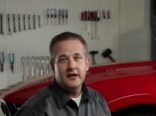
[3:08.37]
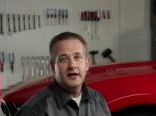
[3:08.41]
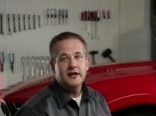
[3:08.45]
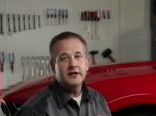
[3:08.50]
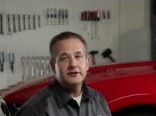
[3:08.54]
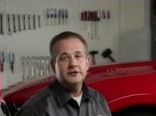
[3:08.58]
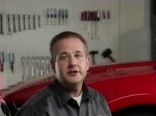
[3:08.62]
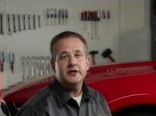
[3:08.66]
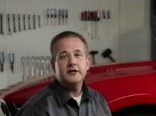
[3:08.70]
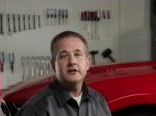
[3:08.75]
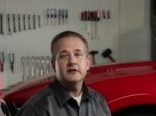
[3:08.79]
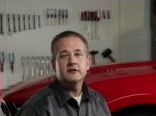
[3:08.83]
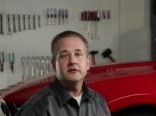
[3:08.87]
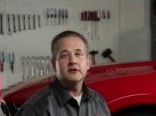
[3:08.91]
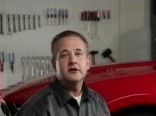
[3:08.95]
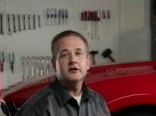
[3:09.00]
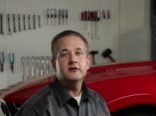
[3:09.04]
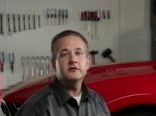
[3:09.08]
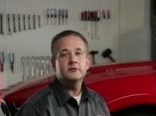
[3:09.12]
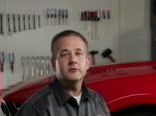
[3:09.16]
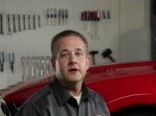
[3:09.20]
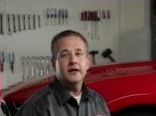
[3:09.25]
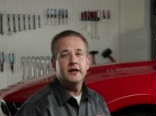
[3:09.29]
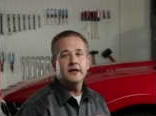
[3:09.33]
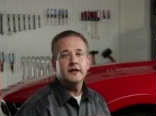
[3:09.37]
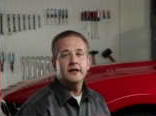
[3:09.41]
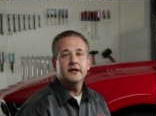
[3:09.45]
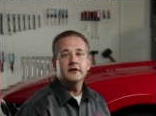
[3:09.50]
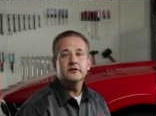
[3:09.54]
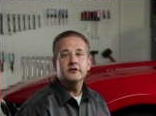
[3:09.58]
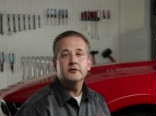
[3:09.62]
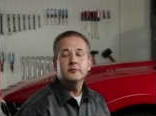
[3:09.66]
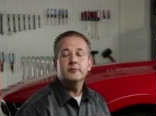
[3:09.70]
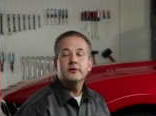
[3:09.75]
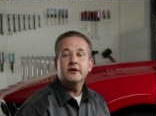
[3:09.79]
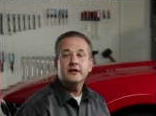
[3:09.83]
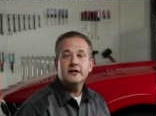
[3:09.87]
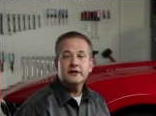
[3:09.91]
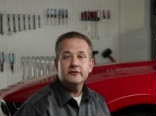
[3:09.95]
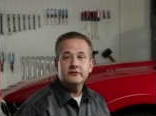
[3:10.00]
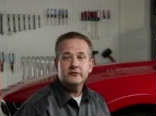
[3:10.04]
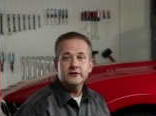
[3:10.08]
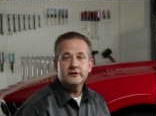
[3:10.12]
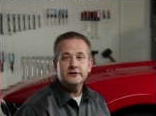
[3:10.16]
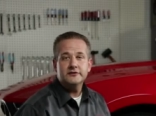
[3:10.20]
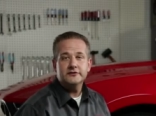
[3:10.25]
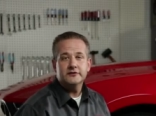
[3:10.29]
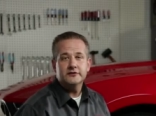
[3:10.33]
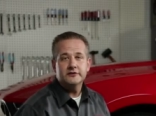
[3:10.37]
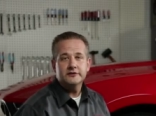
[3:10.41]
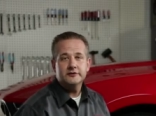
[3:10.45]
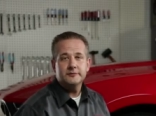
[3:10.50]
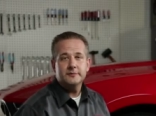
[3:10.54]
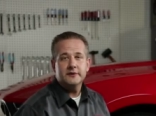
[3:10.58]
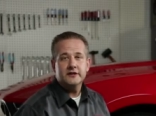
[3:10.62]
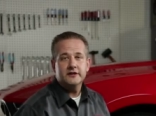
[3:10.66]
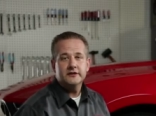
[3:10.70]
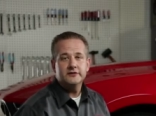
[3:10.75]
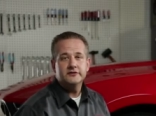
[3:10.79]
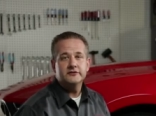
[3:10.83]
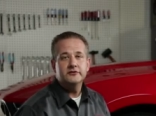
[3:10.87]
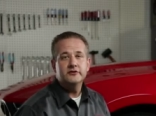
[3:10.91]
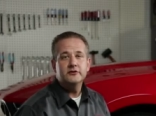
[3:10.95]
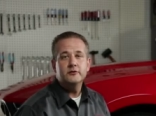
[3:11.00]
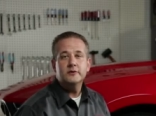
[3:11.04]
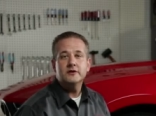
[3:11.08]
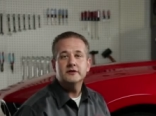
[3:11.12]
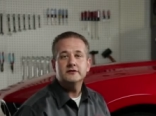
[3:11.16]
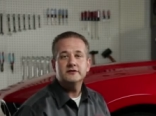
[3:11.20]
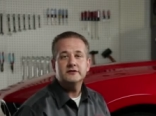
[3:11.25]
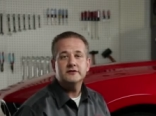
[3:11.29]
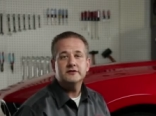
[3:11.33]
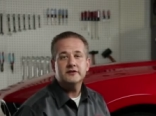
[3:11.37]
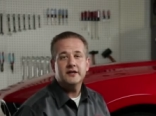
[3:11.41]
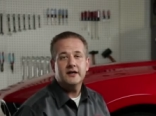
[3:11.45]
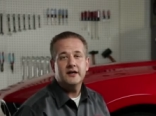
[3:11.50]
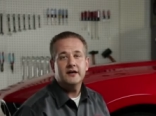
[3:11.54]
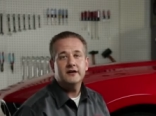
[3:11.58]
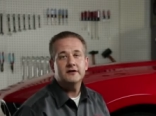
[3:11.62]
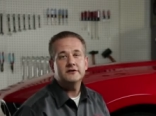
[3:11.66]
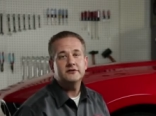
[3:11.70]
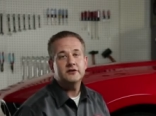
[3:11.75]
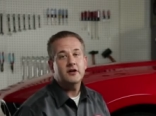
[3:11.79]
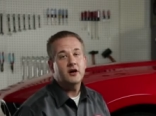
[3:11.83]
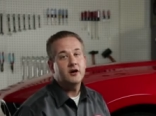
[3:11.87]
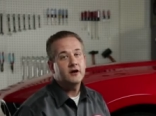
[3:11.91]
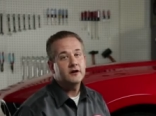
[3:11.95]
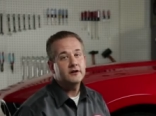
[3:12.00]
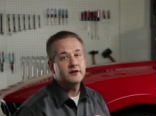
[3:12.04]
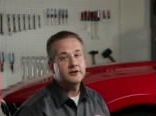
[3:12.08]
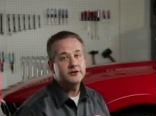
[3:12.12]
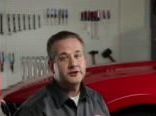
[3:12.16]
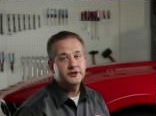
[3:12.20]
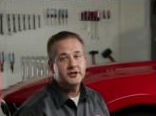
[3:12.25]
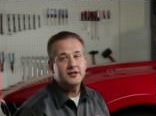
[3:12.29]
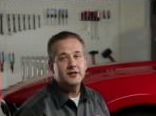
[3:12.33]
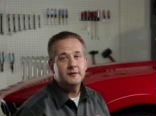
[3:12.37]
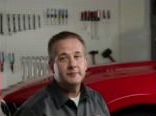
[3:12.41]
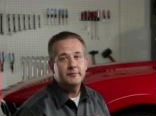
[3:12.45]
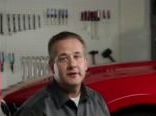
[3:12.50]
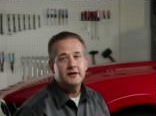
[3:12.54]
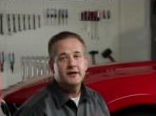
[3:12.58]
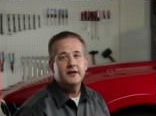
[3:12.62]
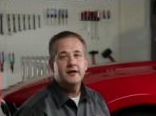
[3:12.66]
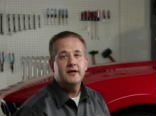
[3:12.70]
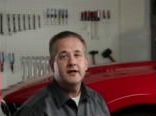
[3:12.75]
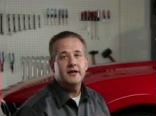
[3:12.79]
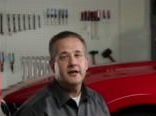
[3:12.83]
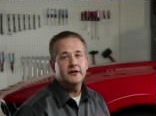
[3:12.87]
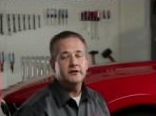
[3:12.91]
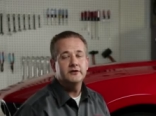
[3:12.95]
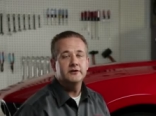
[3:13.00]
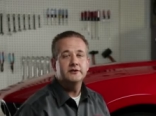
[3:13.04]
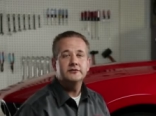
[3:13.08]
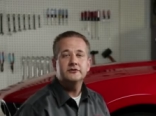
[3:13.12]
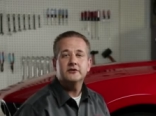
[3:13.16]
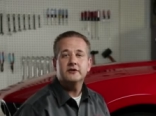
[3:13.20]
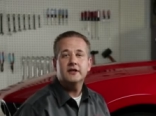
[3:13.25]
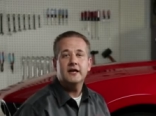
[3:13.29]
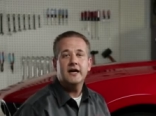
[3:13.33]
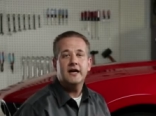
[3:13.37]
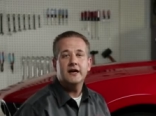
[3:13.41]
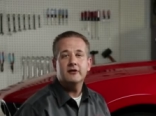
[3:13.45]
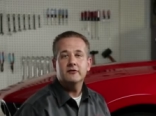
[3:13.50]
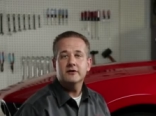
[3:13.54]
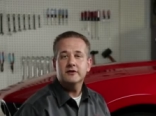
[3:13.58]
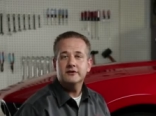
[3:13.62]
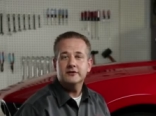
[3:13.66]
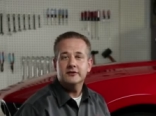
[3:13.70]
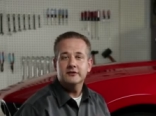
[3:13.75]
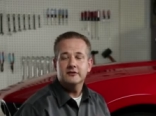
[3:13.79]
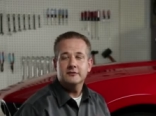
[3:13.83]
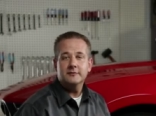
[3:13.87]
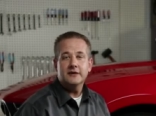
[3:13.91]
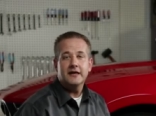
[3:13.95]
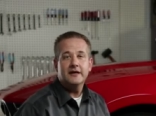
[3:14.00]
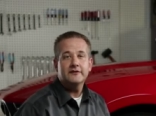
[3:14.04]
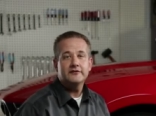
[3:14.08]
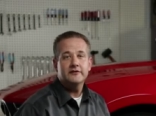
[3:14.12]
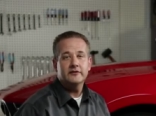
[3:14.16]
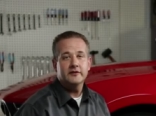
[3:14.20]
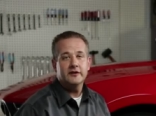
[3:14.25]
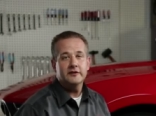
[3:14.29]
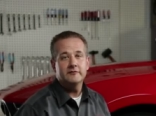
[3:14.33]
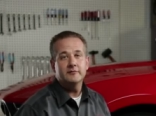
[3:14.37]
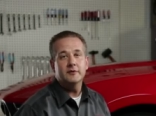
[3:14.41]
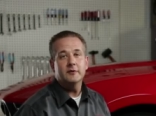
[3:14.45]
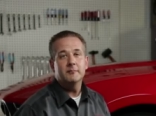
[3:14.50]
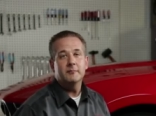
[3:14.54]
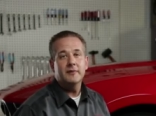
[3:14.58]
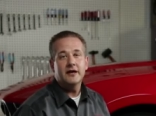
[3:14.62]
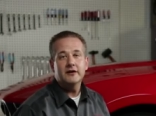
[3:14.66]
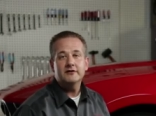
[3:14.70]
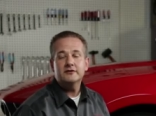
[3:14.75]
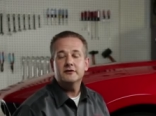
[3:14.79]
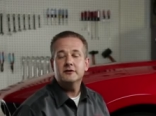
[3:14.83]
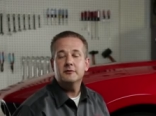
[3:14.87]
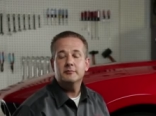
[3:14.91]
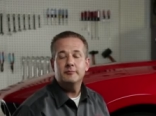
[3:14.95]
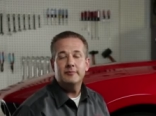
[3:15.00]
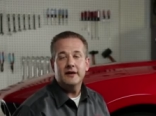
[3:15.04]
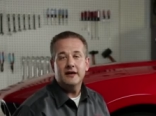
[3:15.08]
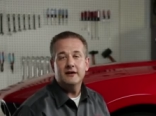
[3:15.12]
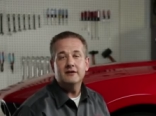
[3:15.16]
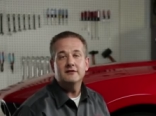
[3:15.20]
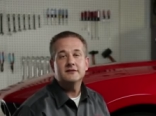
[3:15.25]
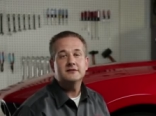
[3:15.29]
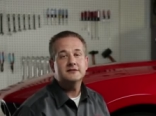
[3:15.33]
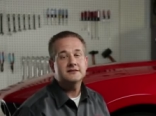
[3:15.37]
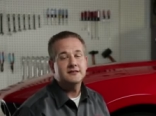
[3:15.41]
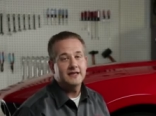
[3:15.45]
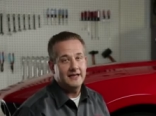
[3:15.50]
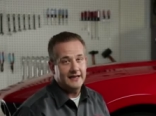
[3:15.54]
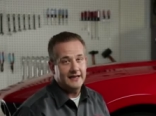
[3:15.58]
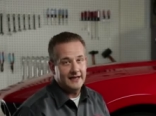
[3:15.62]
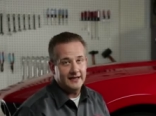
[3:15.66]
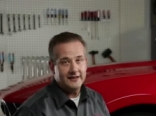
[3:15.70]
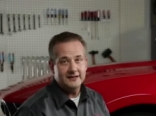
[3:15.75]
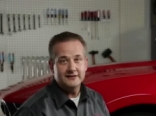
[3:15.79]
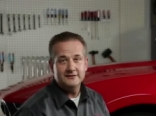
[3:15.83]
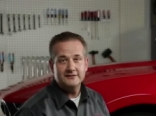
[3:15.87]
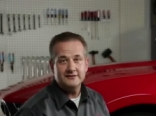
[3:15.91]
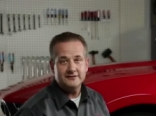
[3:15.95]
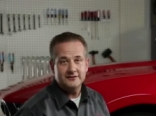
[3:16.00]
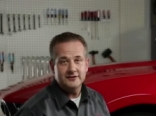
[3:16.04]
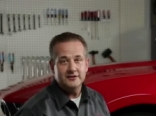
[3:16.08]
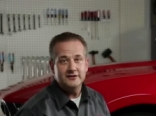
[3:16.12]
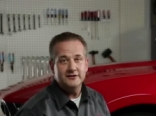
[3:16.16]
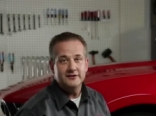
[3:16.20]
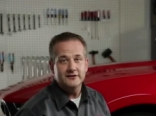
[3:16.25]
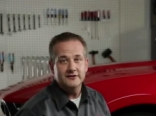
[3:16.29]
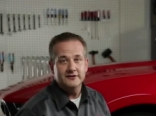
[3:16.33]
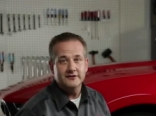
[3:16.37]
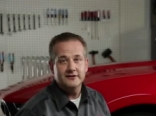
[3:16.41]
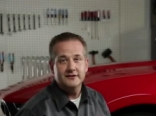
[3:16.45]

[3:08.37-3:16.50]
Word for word: Check your load rating and do plenty of research because new wheels and tires aren't cheap and usually can't return them after they've been mounted, balanced, and installed.